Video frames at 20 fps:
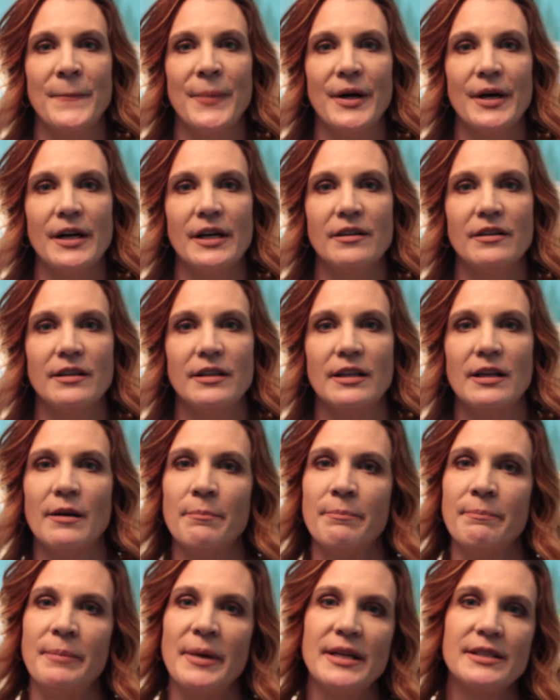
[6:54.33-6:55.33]
But
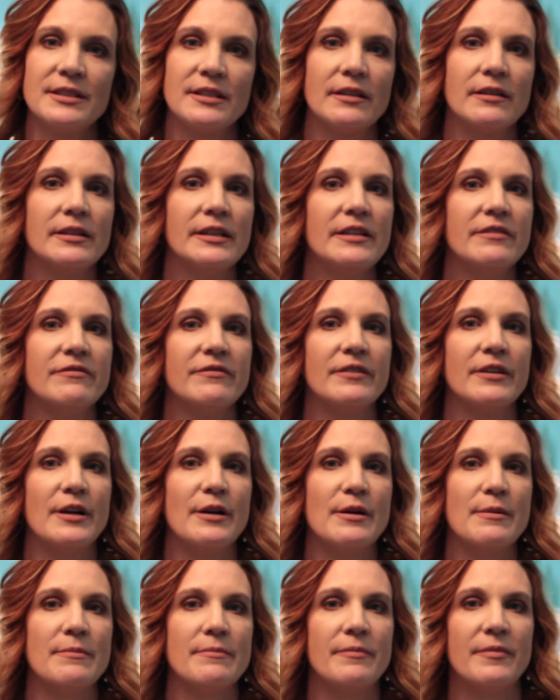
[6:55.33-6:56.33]
basically
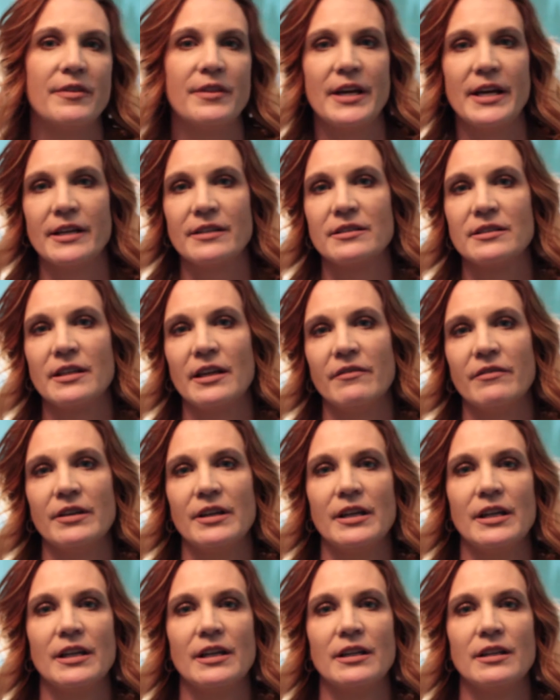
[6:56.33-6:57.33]
from
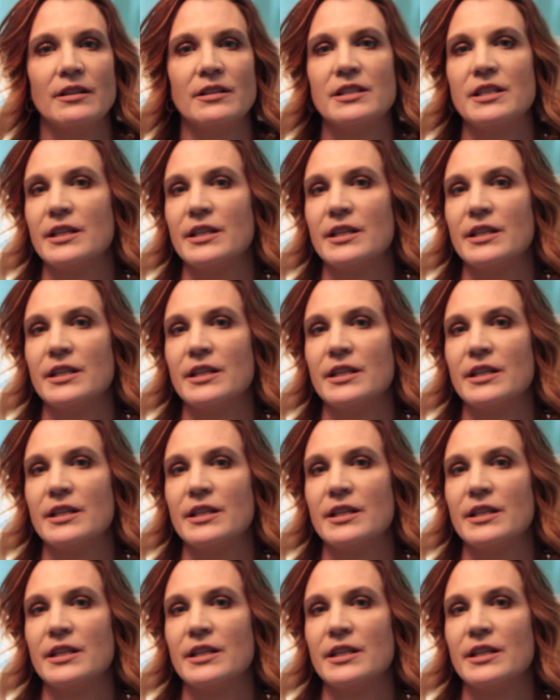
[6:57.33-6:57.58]
Thanksgiving